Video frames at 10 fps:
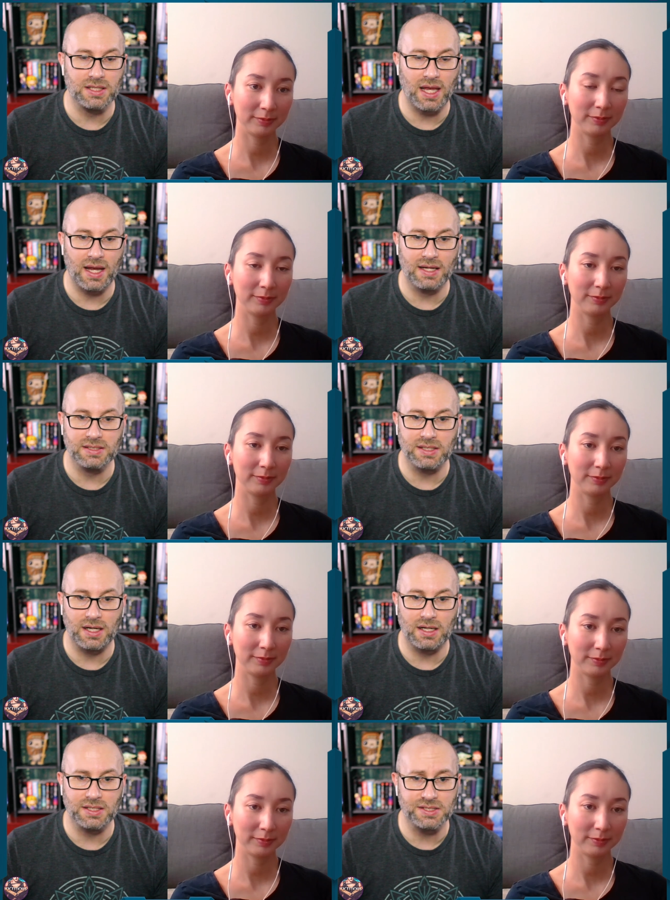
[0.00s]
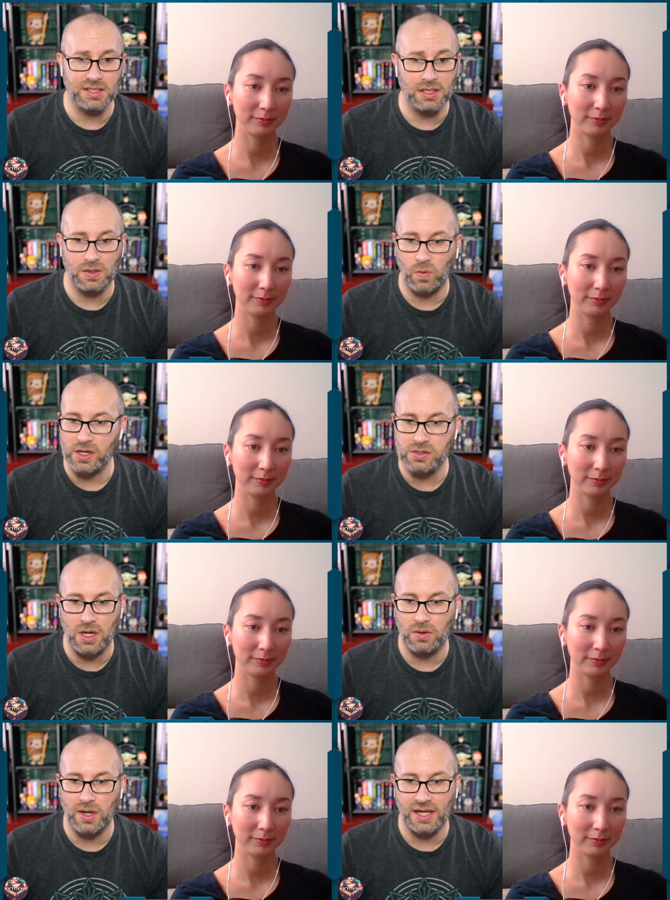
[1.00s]
Speaker 1: and uh, to see where you
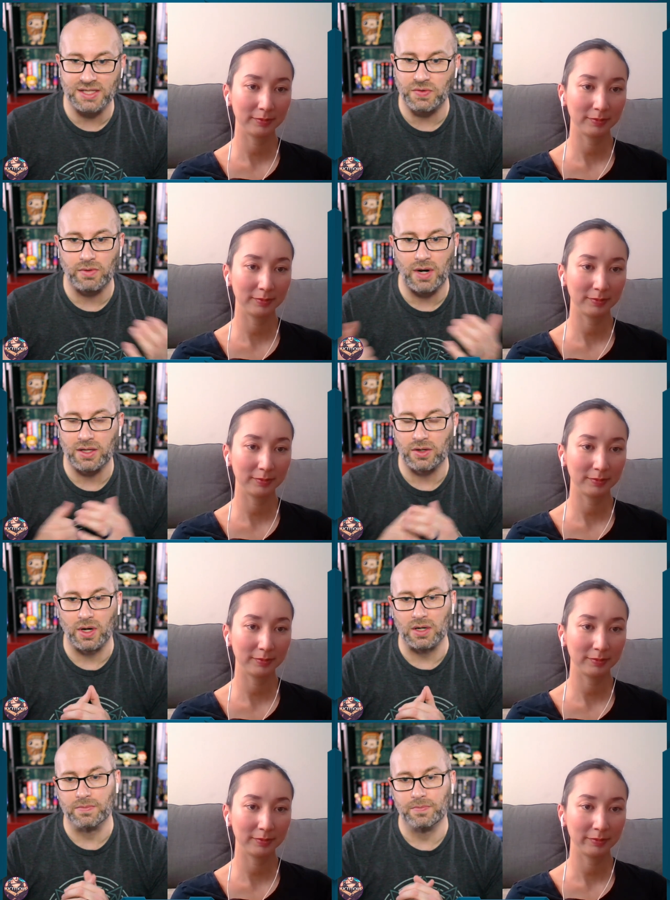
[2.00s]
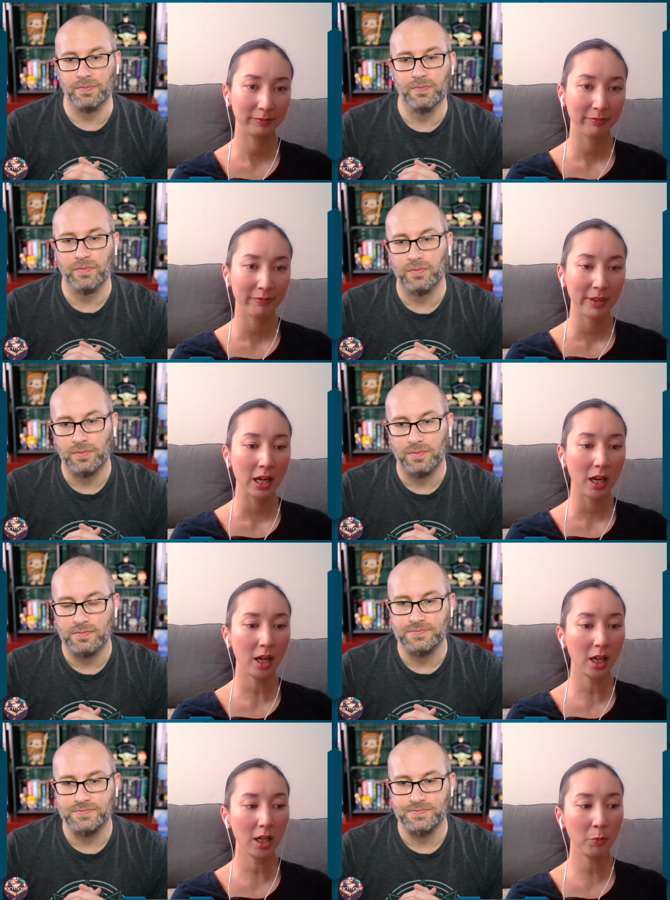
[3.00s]
go next with your writing career?
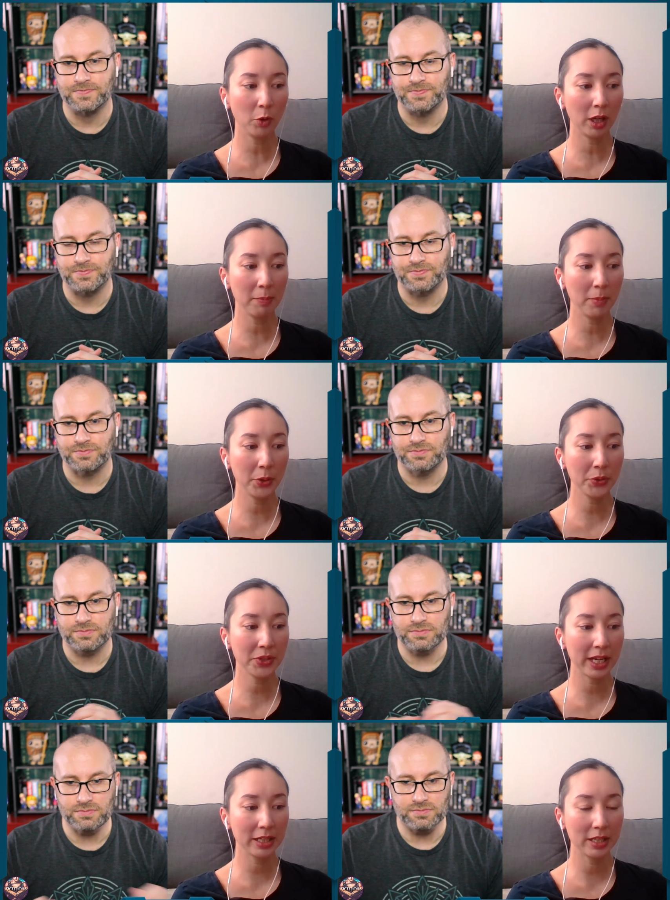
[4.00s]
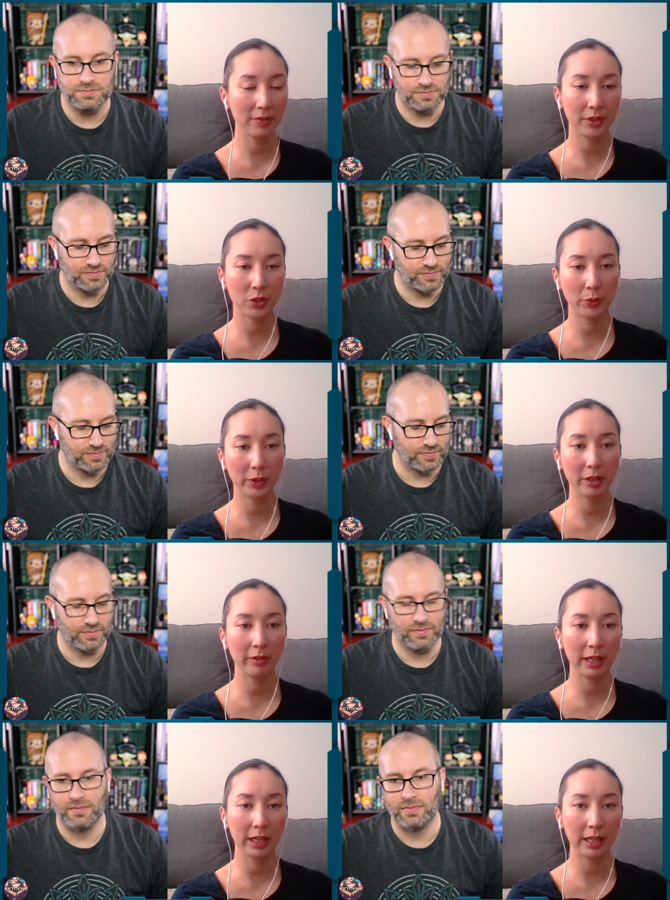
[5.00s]
Speaker 2: Um, well, I'm most active on Twitter
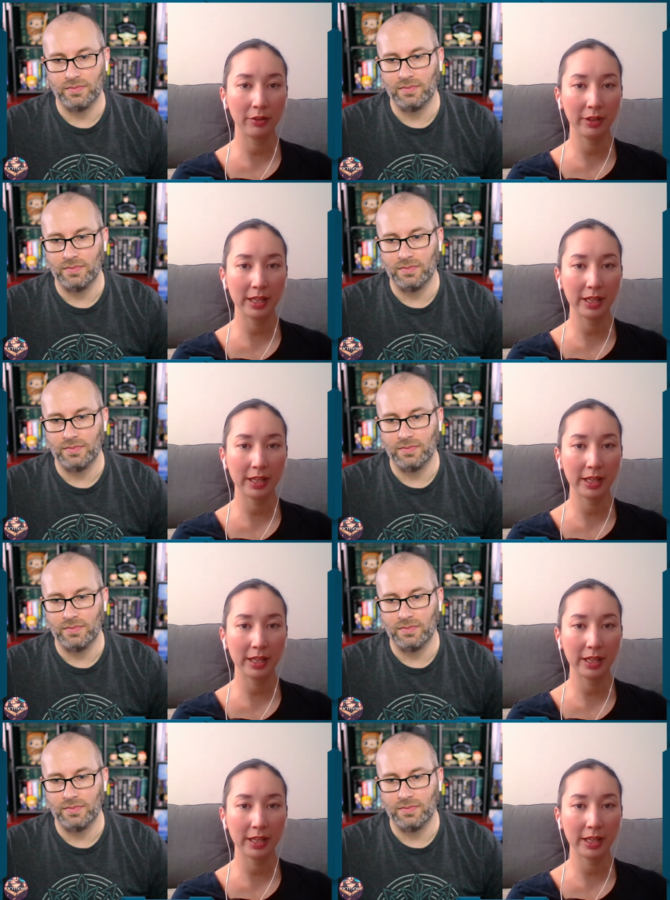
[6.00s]
right now.